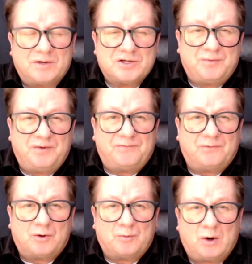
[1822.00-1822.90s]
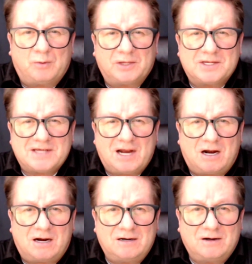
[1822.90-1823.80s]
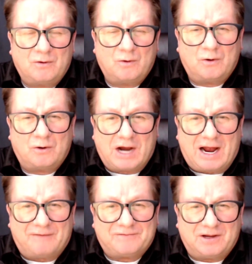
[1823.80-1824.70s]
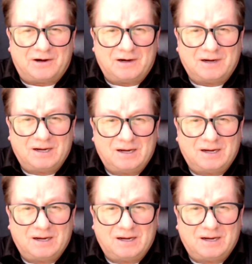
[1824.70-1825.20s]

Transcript: was before Bob Lazar or after?